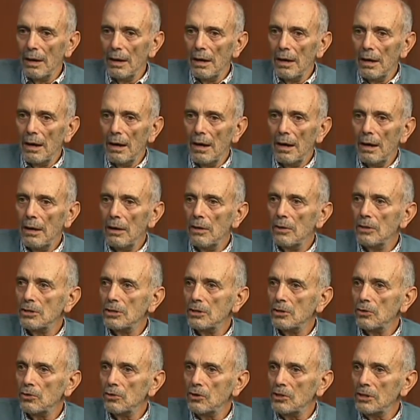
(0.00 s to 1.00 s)
he used
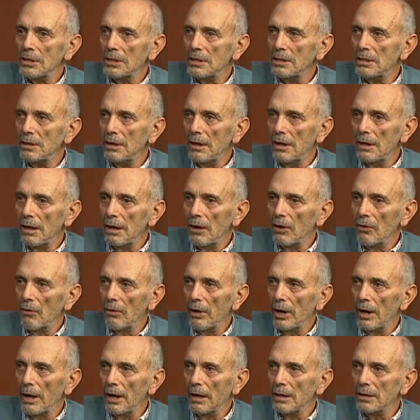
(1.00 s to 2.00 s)
16
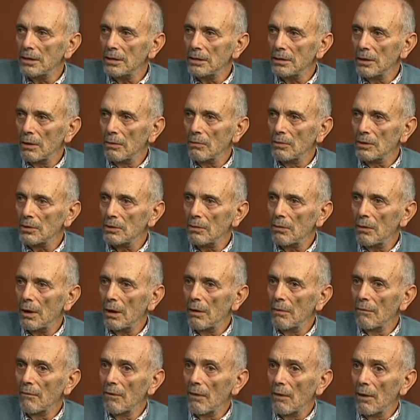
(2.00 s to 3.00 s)
ingredients, so there was quite
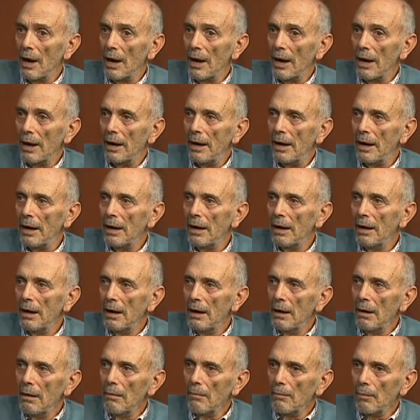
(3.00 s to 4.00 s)
a variety.
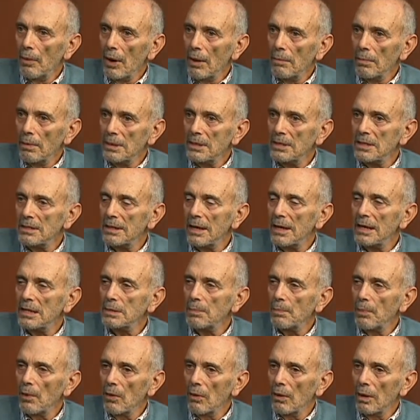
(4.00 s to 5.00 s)
Probably
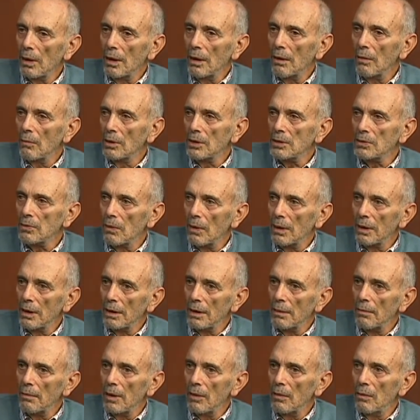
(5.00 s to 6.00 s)
sarsaparilla was one of
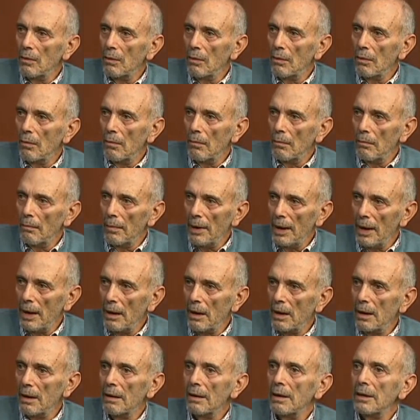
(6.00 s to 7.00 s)
the
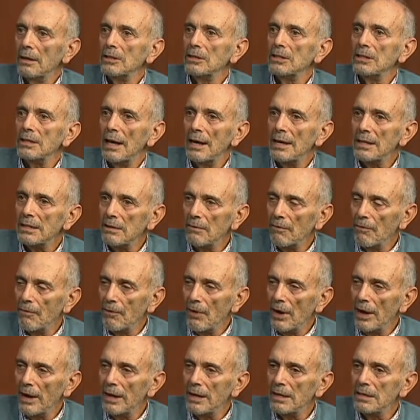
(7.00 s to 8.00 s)
main things.
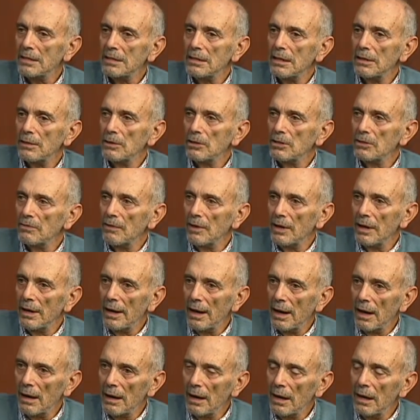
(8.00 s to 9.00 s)
Sassafras, he used
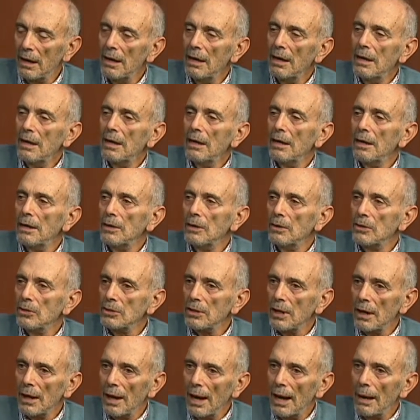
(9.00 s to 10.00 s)
vanilla, he
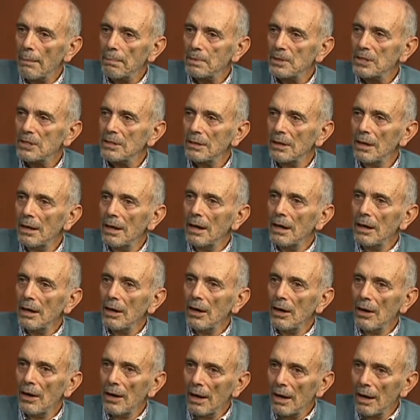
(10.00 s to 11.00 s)
used hops,
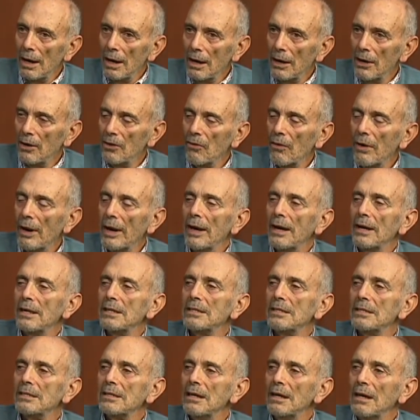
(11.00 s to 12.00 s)
dog
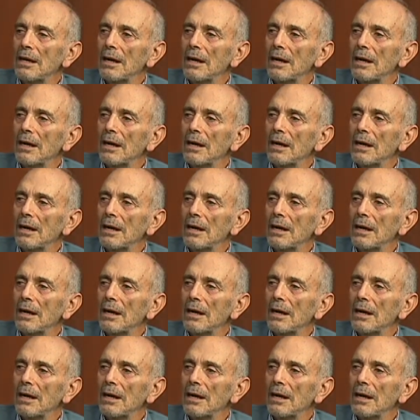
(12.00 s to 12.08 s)
grass,